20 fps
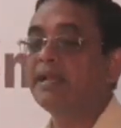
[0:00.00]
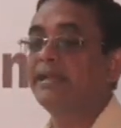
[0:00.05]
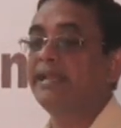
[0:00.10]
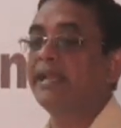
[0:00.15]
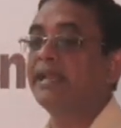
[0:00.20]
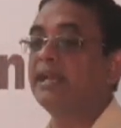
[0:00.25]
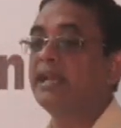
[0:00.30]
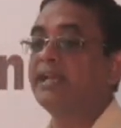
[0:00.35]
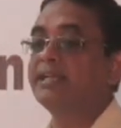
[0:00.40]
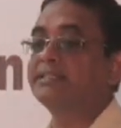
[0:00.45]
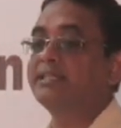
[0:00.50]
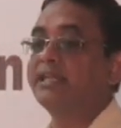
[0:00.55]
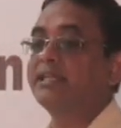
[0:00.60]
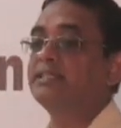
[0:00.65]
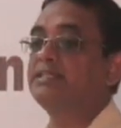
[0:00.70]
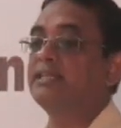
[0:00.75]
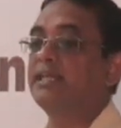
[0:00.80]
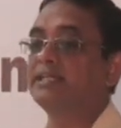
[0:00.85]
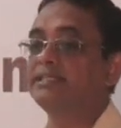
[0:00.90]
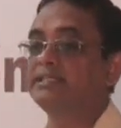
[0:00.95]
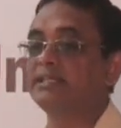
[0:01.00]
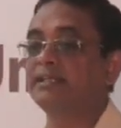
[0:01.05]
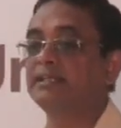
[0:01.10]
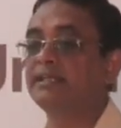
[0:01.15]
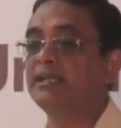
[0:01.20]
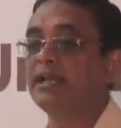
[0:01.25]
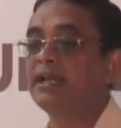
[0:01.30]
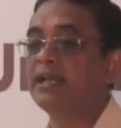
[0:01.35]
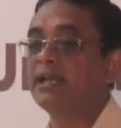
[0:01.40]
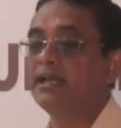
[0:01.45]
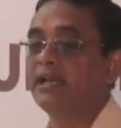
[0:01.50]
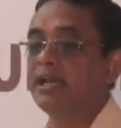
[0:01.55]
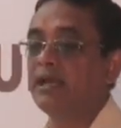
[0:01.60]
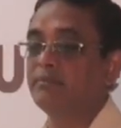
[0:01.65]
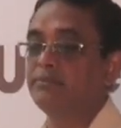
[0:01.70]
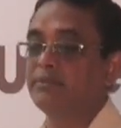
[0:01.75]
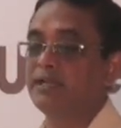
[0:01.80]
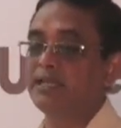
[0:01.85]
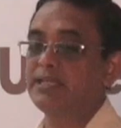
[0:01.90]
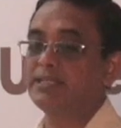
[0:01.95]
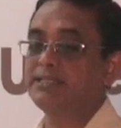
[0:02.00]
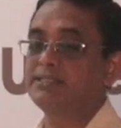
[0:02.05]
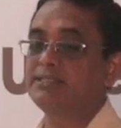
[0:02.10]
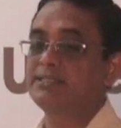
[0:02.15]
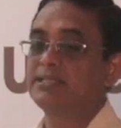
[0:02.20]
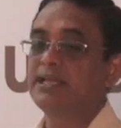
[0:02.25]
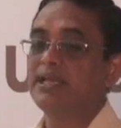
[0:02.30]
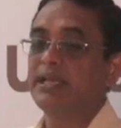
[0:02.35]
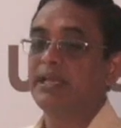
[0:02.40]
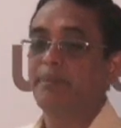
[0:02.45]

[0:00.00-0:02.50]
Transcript: tingling sensation, numbness,